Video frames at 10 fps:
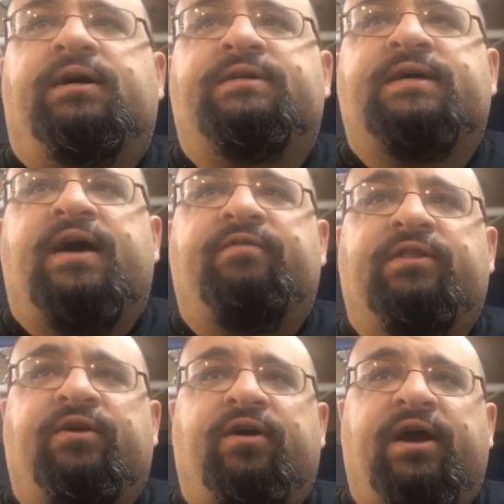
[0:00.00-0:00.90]
is
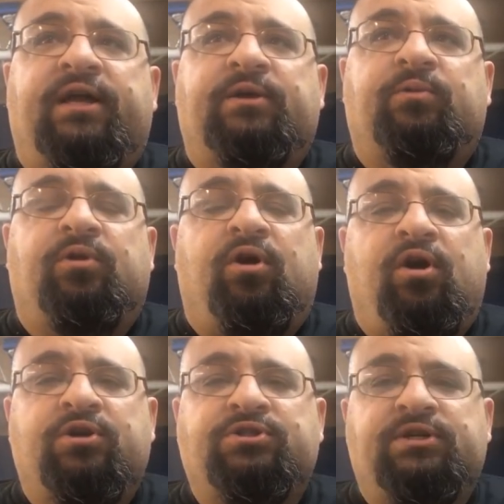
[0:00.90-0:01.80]
having their annual
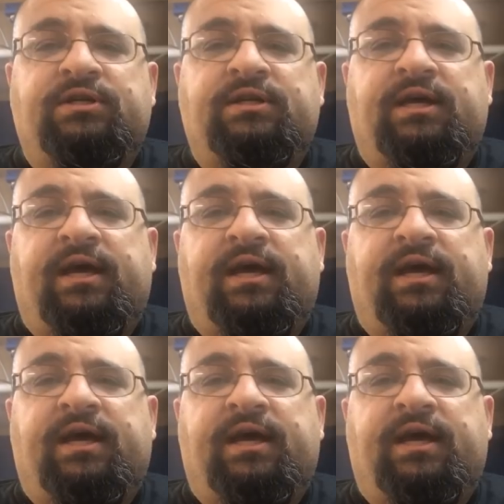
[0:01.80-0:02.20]
auction,